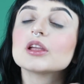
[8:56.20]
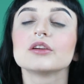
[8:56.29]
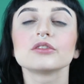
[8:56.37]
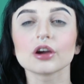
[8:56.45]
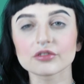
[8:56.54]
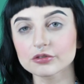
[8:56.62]

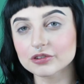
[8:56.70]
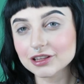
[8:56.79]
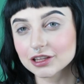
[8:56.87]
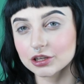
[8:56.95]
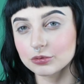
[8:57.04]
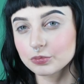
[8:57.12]
If you ever feel
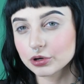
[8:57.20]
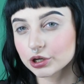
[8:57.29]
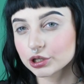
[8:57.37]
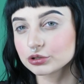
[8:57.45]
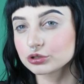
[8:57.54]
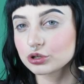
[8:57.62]
like you
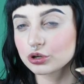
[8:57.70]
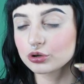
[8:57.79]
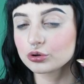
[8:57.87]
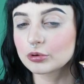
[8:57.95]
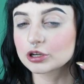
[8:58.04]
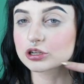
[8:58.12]
put
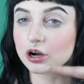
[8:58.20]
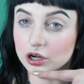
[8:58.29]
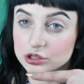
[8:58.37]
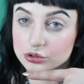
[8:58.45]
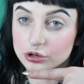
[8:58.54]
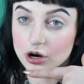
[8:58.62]
too much
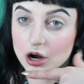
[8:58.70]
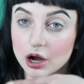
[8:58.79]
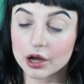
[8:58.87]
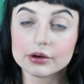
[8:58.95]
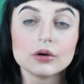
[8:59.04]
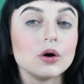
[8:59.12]
contour
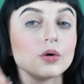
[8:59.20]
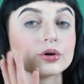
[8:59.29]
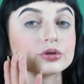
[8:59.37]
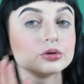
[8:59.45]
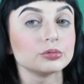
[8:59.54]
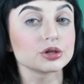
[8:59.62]
on
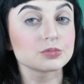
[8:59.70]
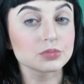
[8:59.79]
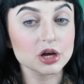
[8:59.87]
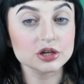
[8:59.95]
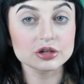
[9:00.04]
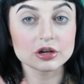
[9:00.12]
or too much
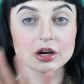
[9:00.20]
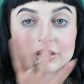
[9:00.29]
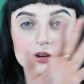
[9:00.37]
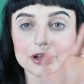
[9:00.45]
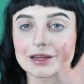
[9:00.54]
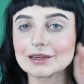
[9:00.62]
blush on
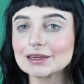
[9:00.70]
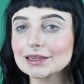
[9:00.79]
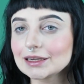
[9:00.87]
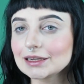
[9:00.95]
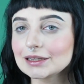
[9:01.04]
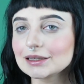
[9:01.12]
and you're like,
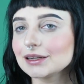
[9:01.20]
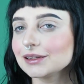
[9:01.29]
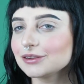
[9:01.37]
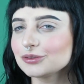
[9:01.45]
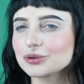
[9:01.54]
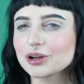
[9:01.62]

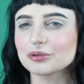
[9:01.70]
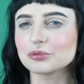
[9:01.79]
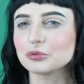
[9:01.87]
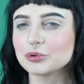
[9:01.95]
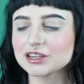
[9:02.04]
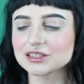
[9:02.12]
I don't know
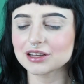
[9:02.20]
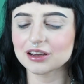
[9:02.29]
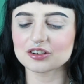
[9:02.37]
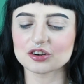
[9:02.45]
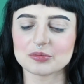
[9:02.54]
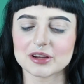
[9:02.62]
how to erase that or